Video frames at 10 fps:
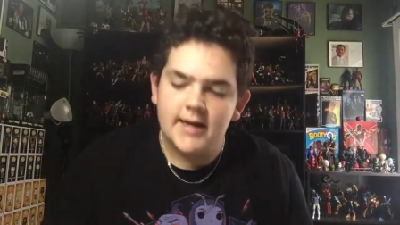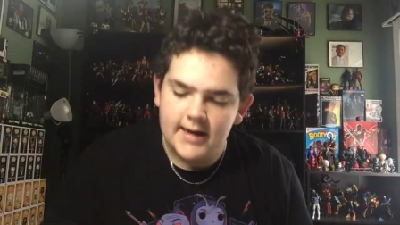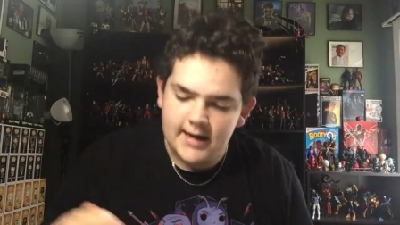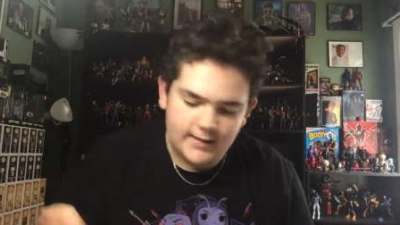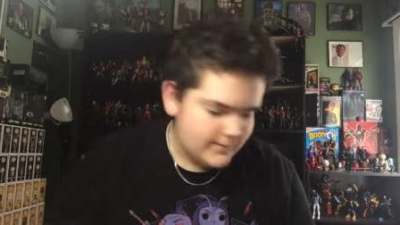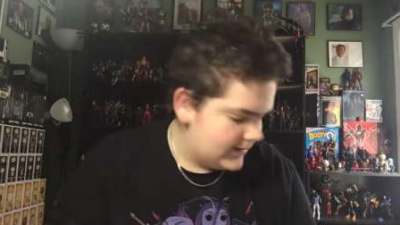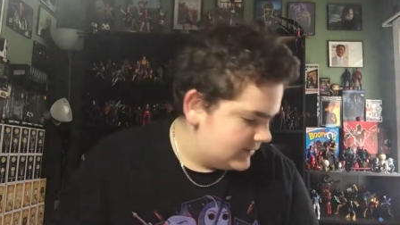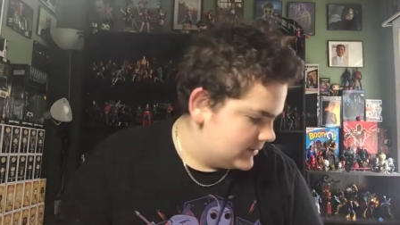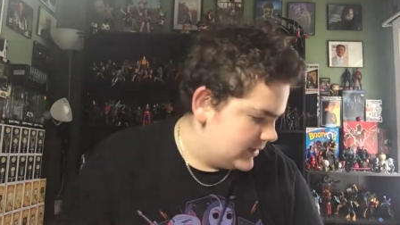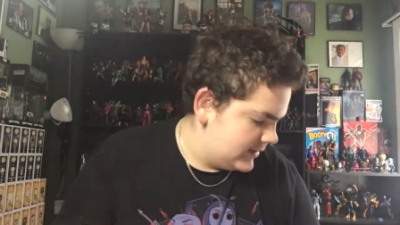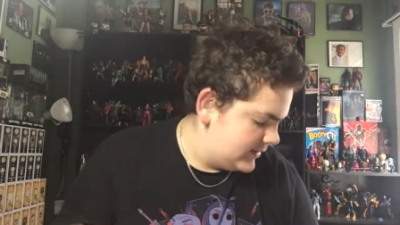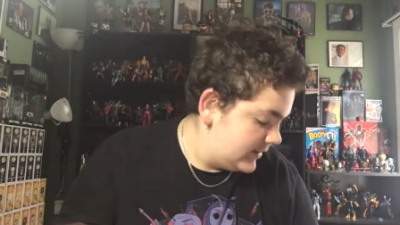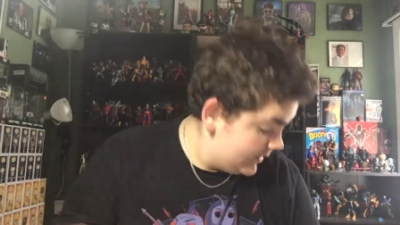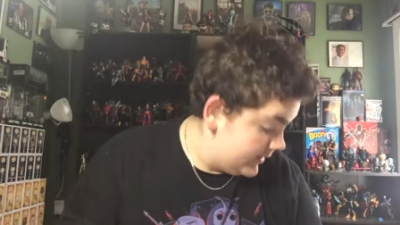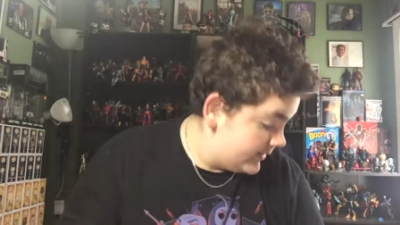and I, I was like,
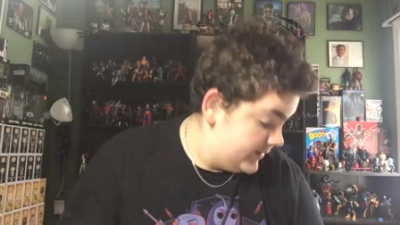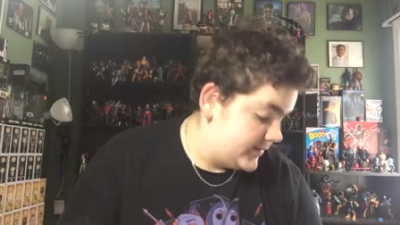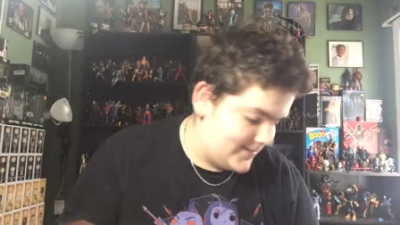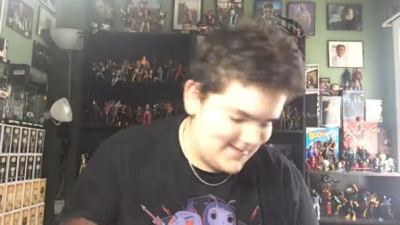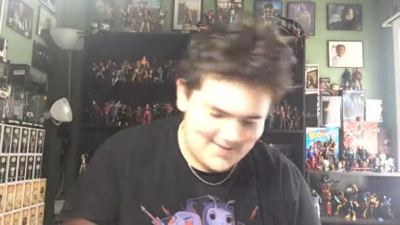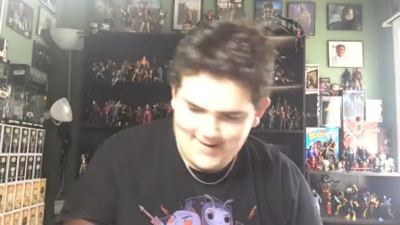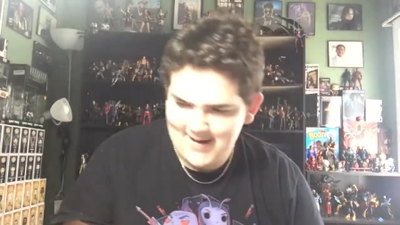yeah, it is.